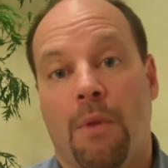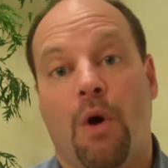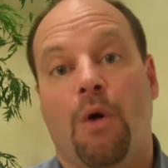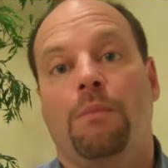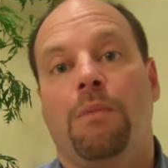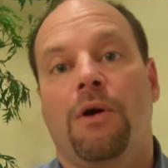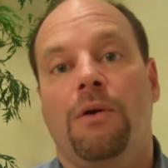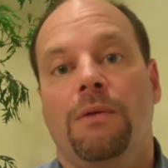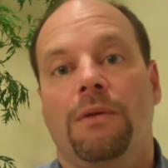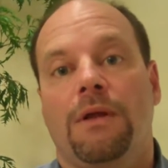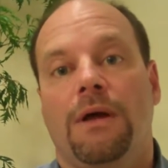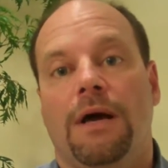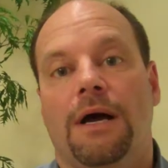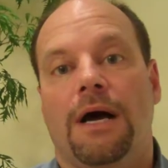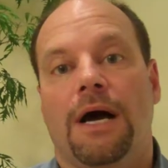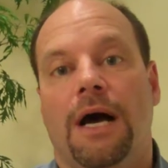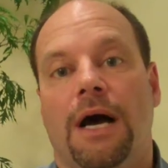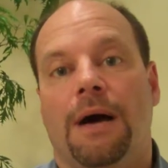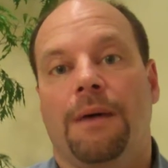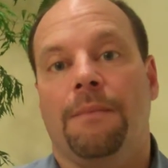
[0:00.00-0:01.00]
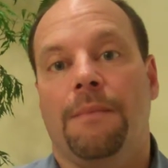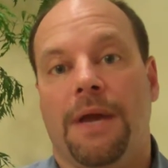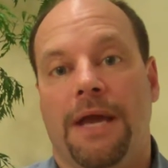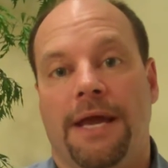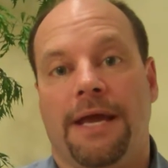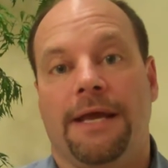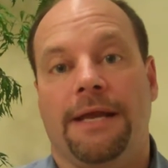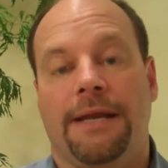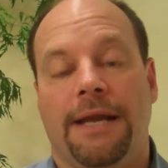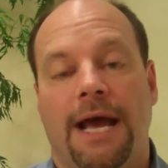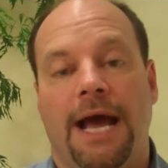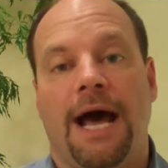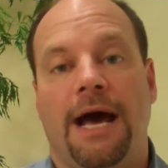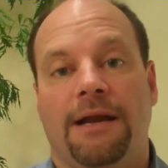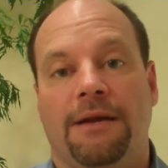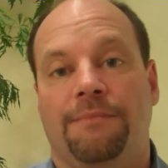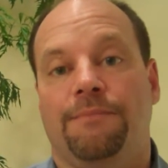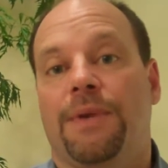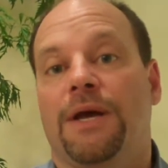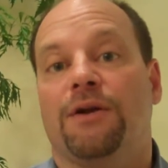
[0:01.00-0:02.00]
Mobile, and how
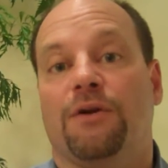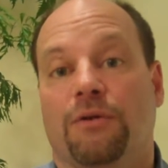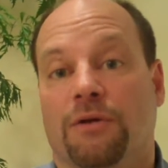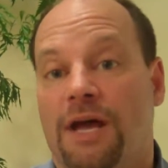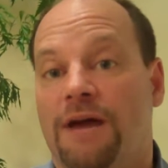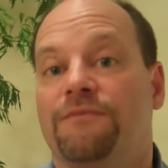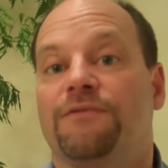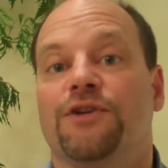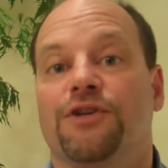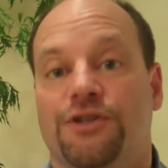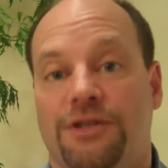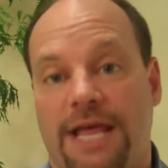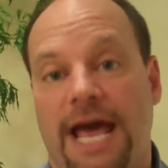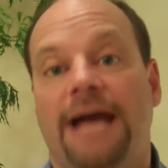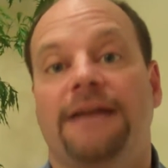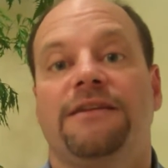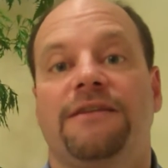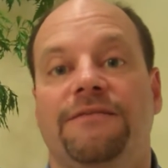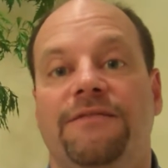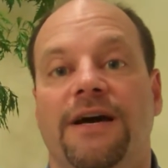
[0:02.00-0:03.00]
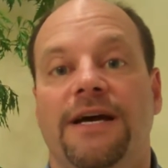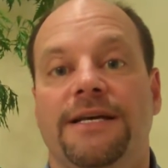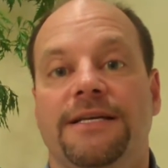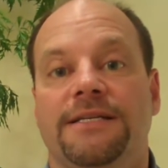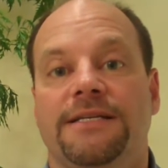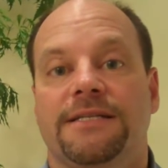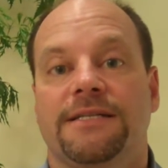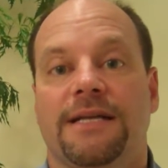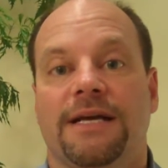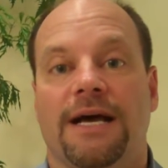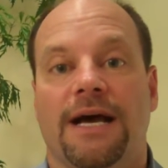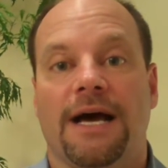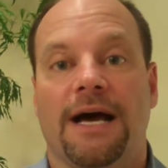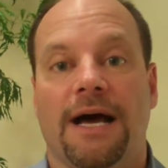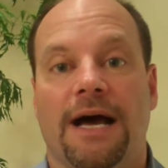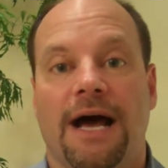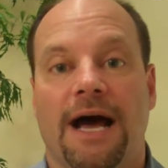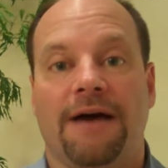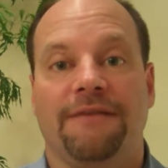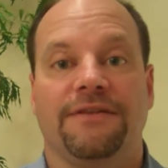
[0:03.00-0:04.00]
to better leverage that device.
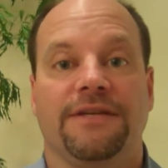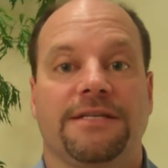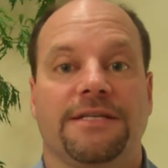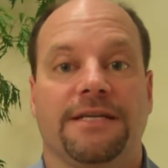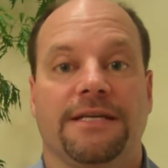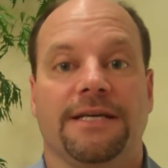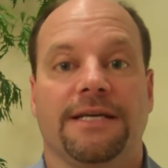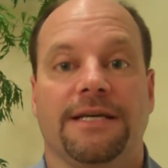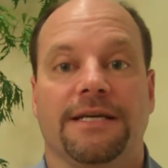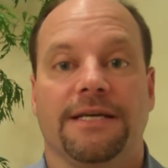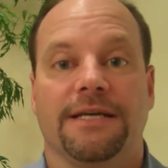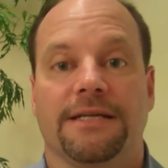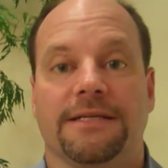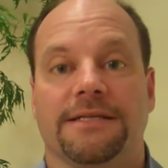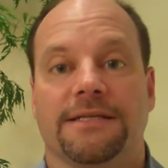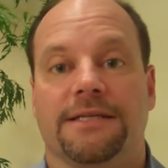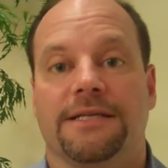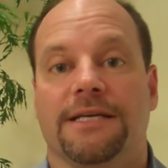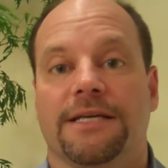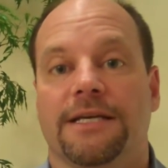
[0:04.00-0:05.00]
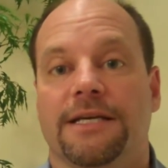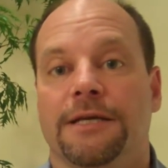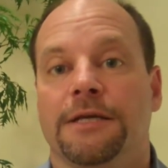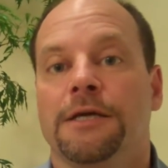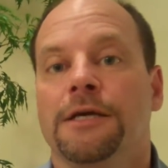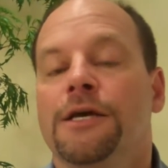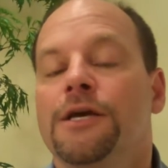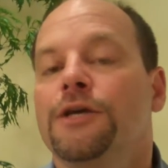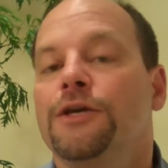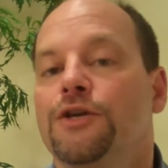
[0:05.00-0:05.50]
Obviously, as the